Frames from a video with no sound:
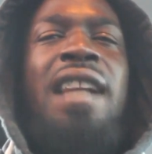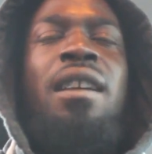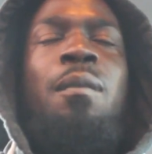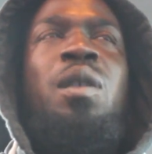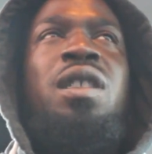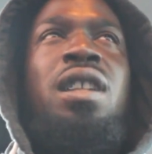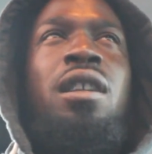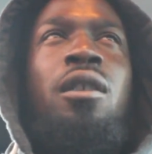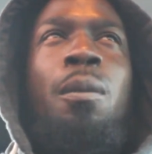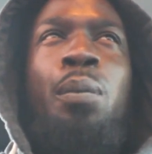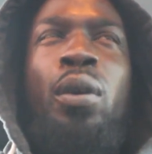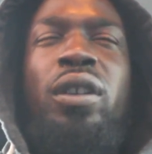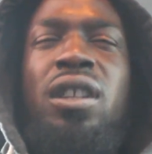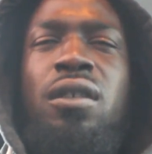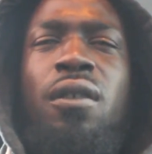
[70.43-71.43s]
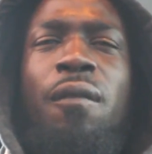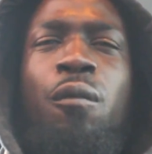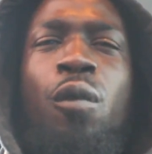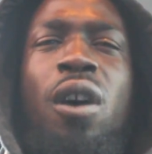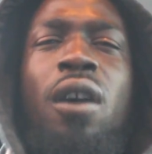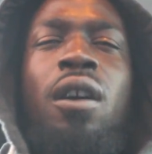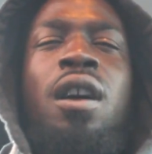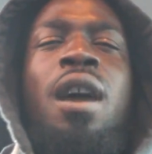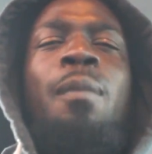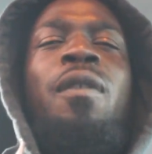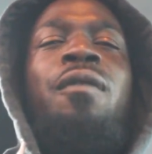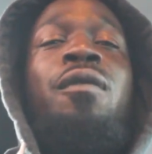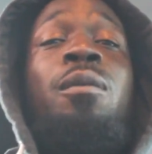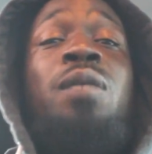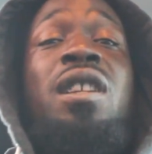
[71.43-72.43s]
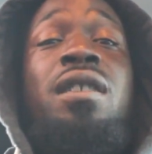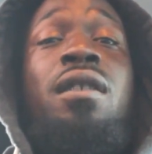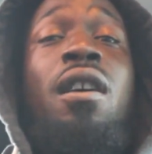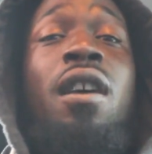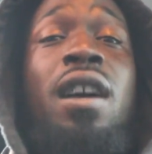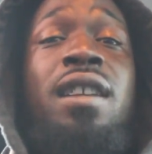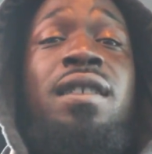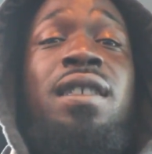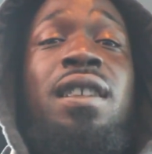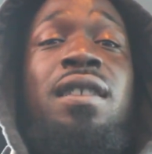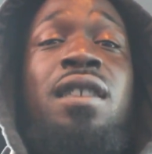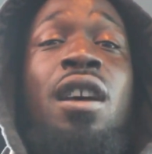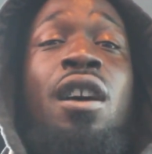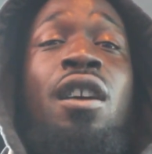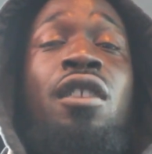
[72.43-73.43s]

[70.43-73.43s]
and I'm seeing the bodies of work coming from these artists.